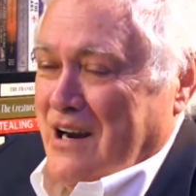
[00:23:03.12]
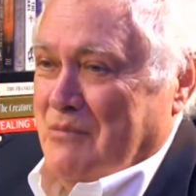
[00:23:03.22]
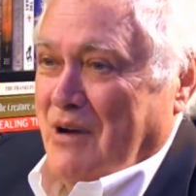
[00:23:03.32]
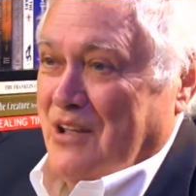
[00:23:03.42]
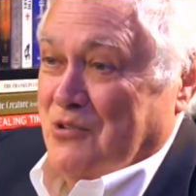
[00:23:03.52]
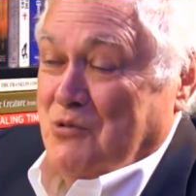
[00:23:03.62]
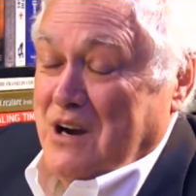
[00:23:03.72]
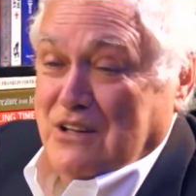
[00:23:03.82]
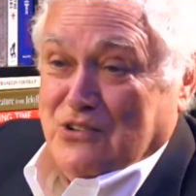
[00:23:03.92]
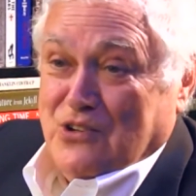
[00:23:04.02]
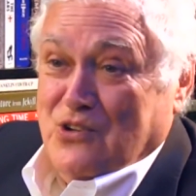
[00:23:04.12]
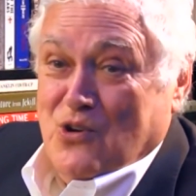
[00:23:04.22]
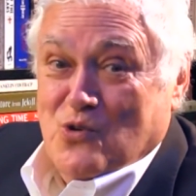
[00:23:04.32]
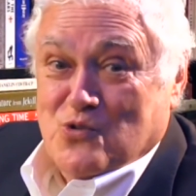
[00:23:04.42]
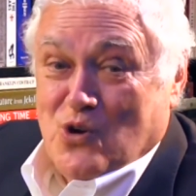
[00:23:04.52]
In my, the reason
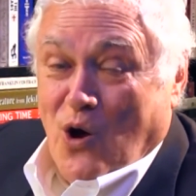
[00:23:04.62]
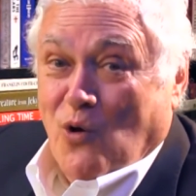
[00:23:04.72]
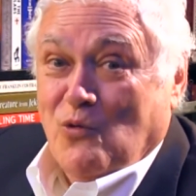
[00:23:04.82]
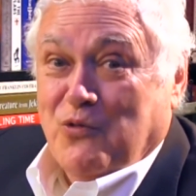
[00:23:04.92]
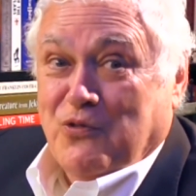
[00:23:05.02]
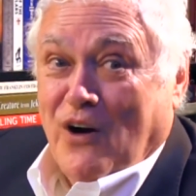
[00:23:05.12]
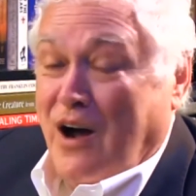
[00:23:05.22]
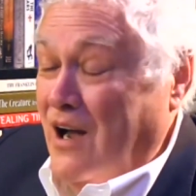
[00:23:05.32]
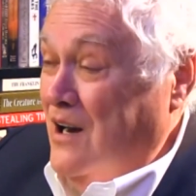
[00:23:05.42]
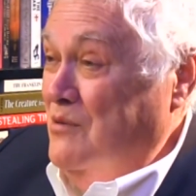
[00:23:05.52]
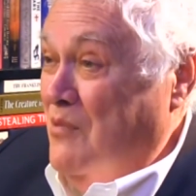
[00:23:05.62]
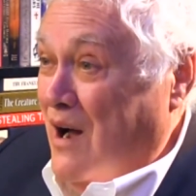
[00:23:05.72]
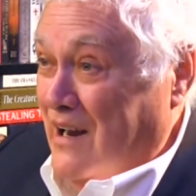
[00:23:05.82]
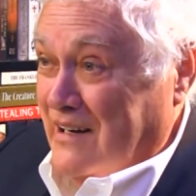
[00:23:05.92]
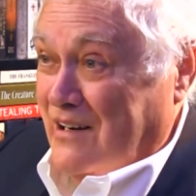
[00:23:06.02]
you don't find
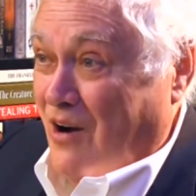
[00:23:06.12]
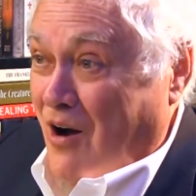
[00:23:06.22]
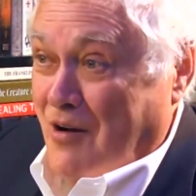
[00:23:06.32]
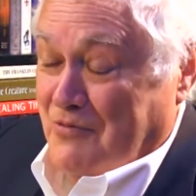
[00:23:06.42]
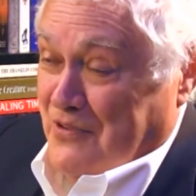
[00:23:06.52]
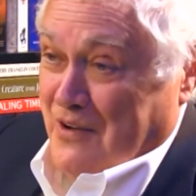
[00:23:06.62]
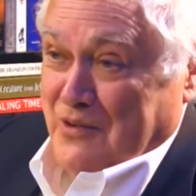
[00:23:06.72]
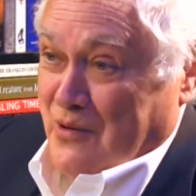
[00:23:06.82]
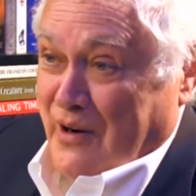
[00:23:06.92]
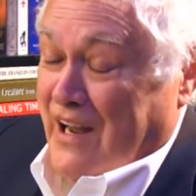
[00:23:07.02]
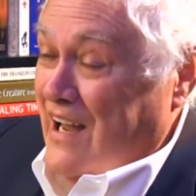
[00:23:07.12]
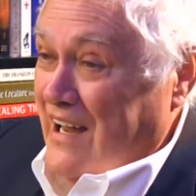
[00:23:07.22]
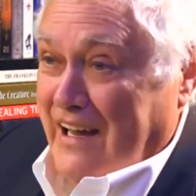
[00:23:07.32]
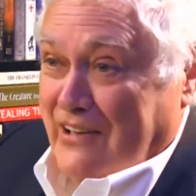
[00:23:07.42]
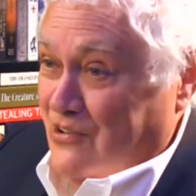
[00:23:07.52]
Mein Kampf everywhere
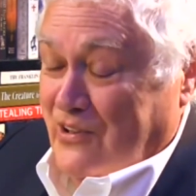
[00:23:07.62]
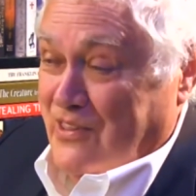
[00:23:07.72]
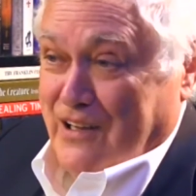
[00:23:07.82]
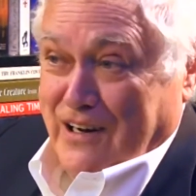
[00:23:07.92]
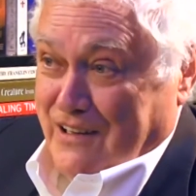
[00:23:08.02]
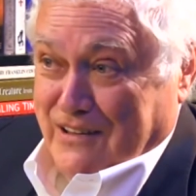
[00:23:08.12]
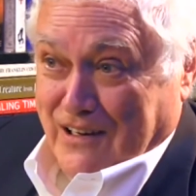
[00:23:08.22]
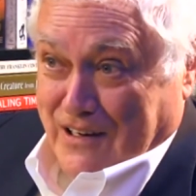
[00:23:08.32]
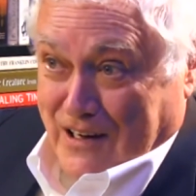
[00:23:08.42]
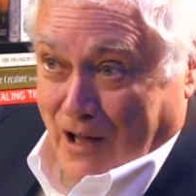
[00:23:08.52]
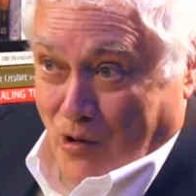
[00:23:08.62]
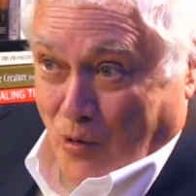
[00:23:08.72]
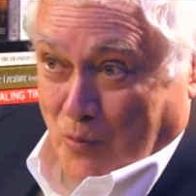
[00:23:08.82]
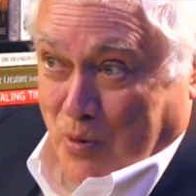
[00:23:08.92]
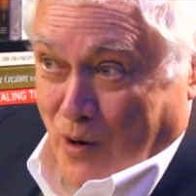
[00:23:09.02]
isn't that it's a
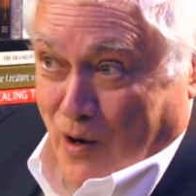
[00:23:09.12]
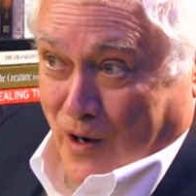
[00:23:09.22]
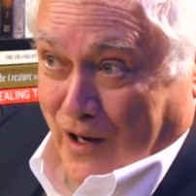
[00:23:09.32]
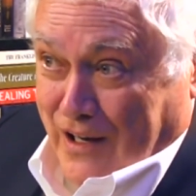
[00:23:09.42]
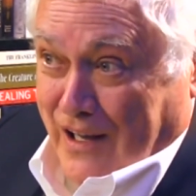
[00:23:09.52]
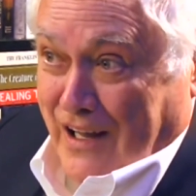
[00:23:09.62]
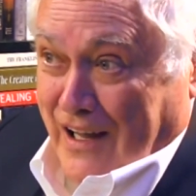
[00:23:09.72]
dull book